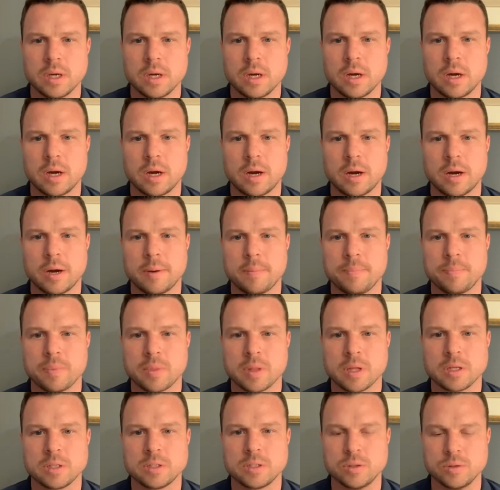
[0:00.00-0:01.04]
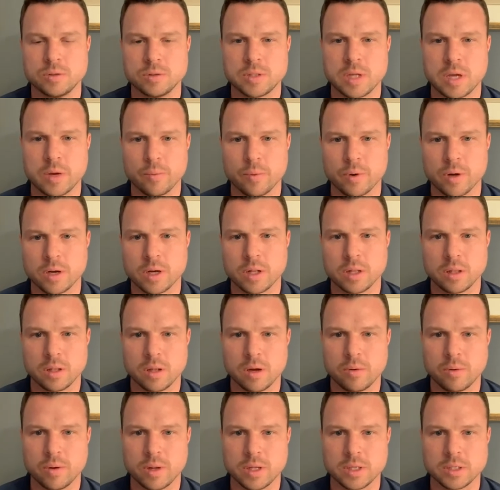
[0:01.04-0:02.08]
Um, Tuesday, we're going to
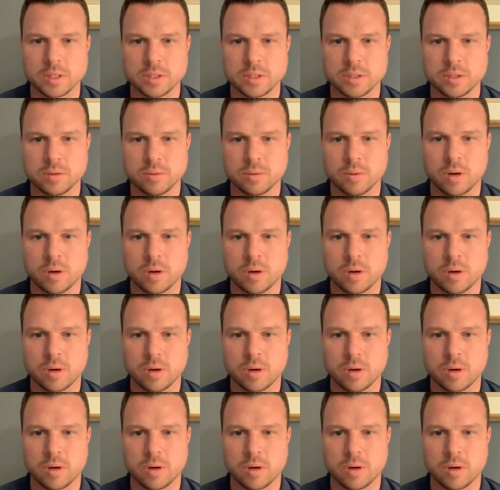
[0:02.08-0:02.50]
load into